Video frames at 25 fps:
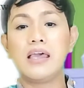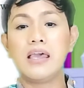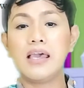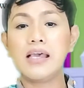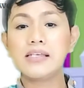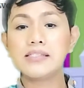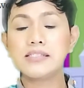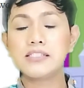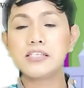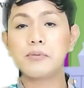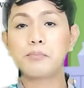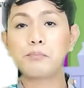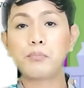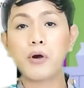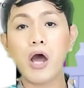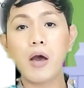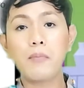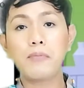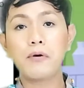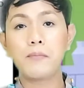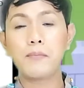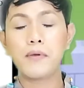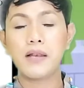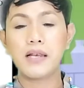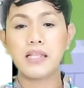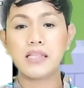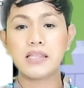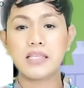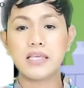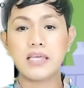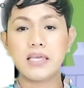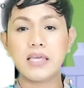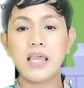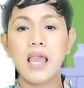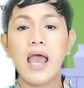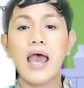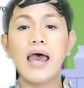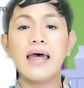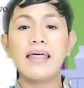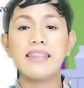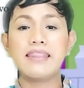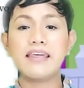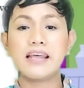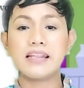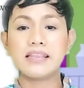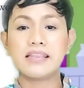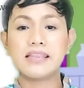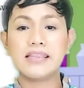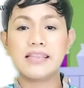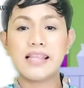is the probability
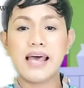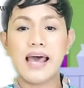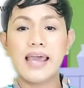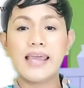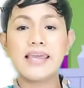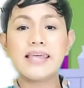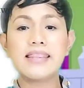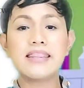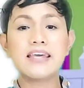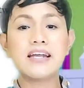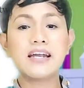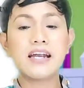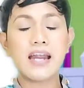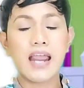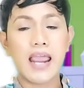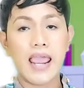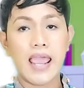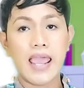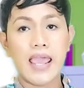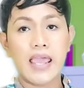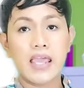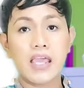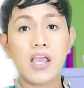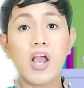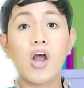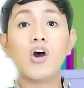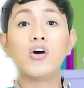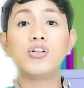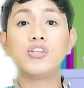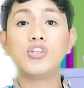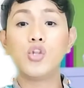that neither A